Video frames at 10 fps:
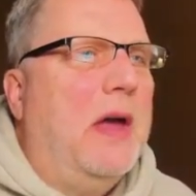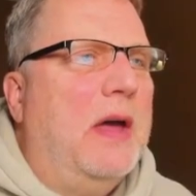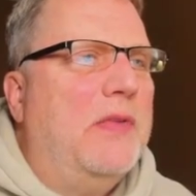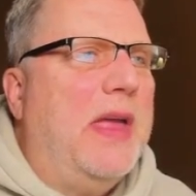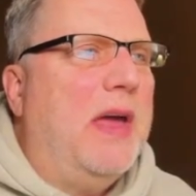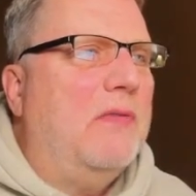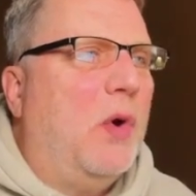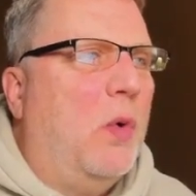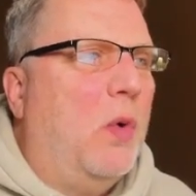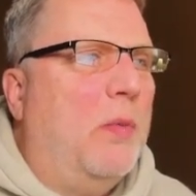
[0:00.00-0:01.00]
They have a
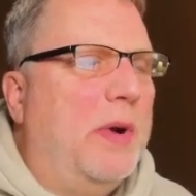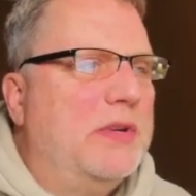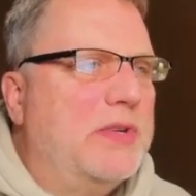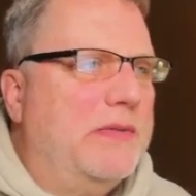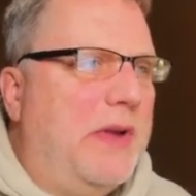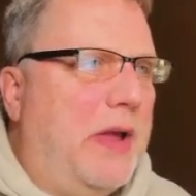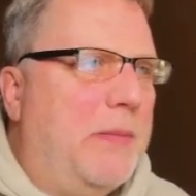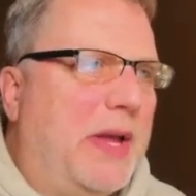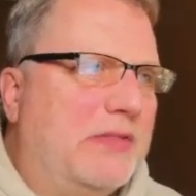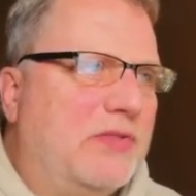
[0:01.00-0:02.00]
whole bunch of
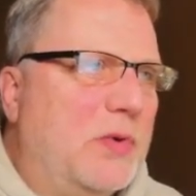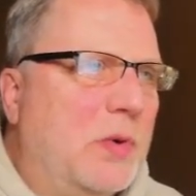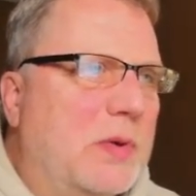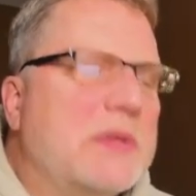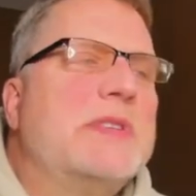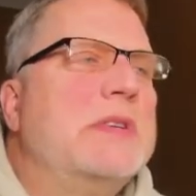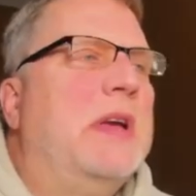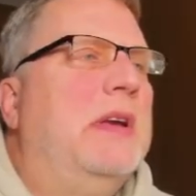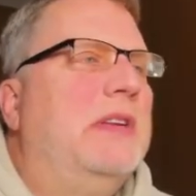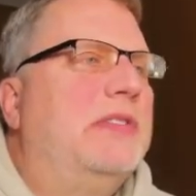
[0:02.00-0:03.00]
MX tools.
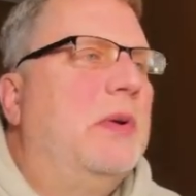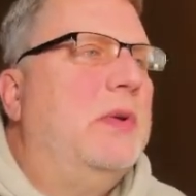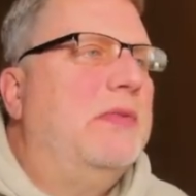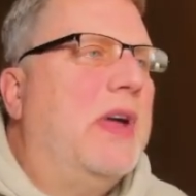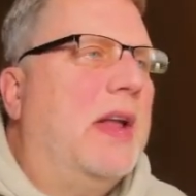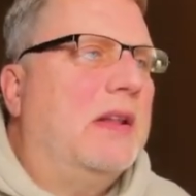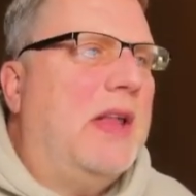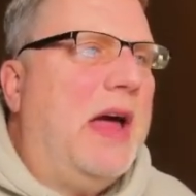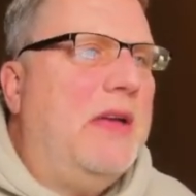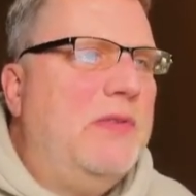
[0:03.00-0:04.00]
So you've got a
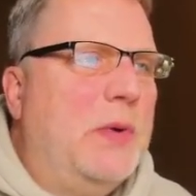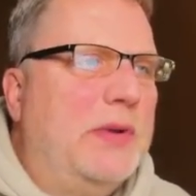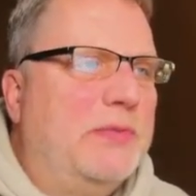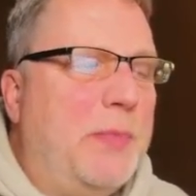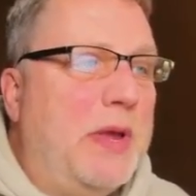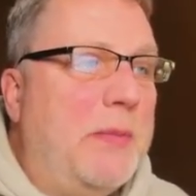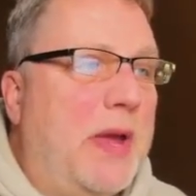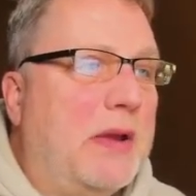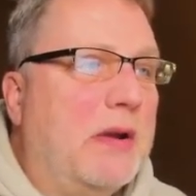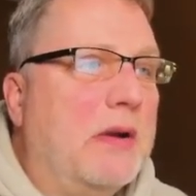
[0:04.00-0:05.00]
live USB
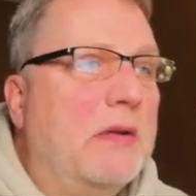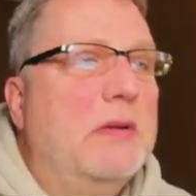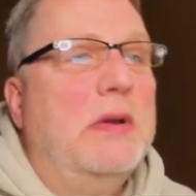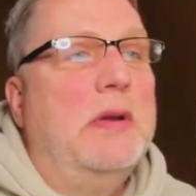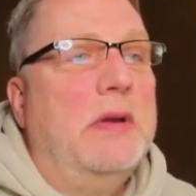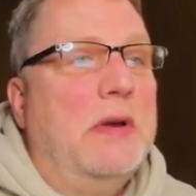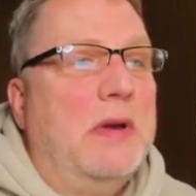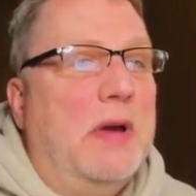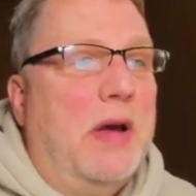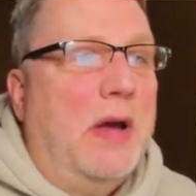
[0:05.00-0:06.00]
maker,
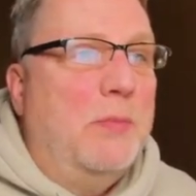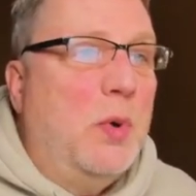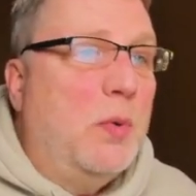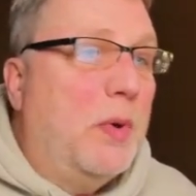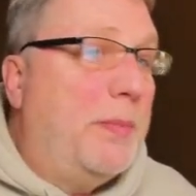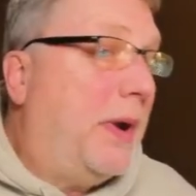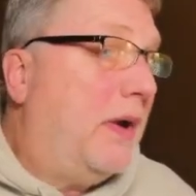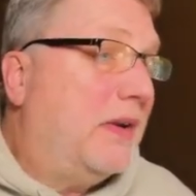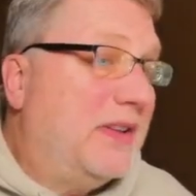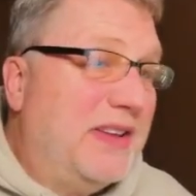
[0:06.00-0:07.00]
boot
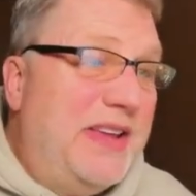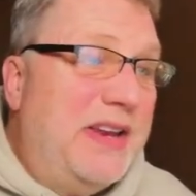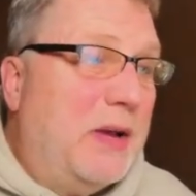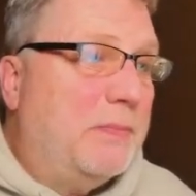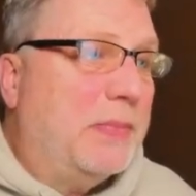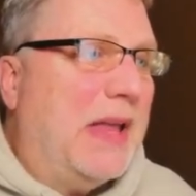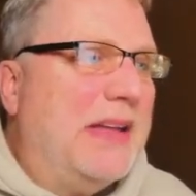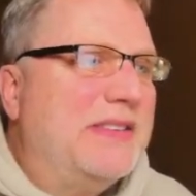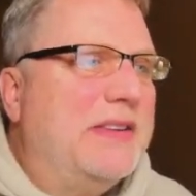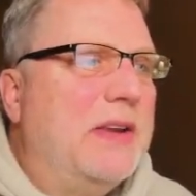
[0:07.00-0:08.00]
repair, cleanup,
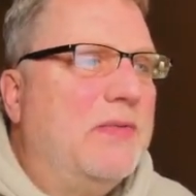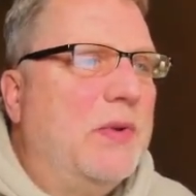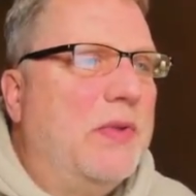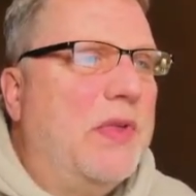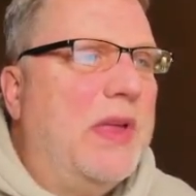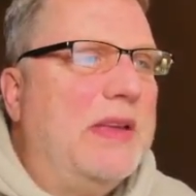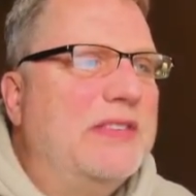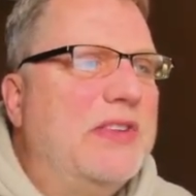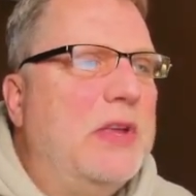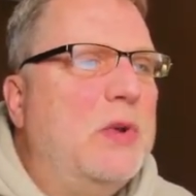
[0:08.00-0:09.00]
lots of different
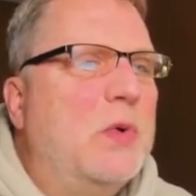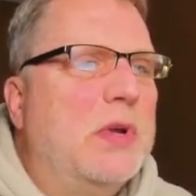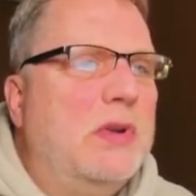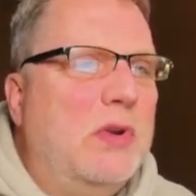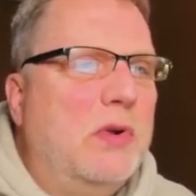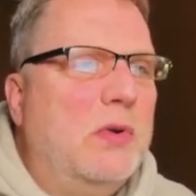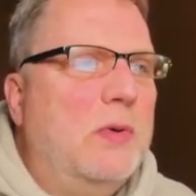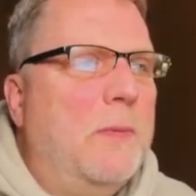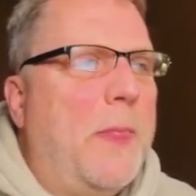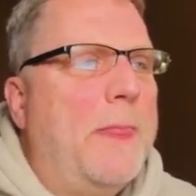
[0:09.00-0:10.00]
things that you can do
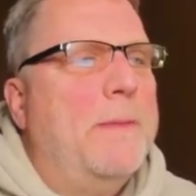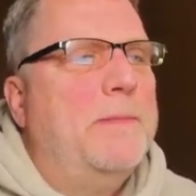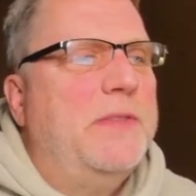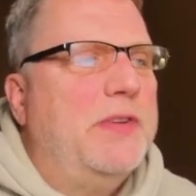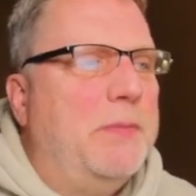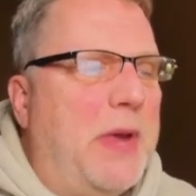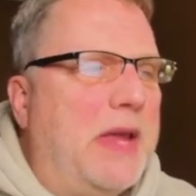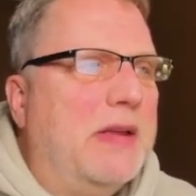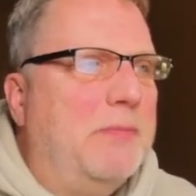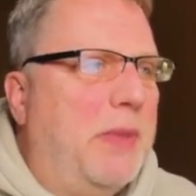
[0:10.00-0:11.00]
to
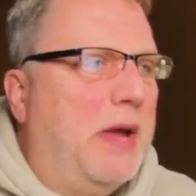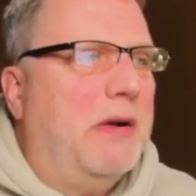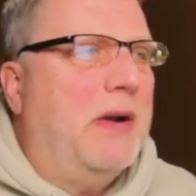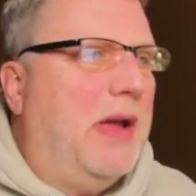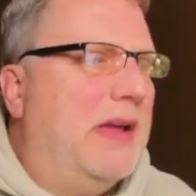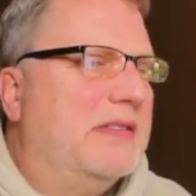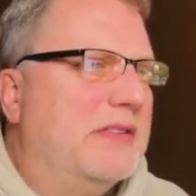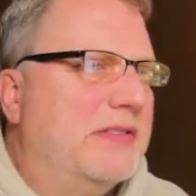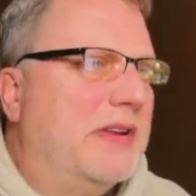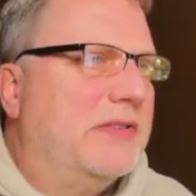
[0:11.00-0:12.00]
make it better as a
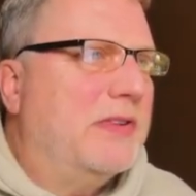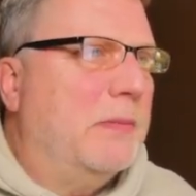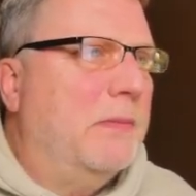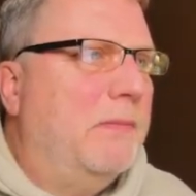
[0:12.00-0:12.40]
system.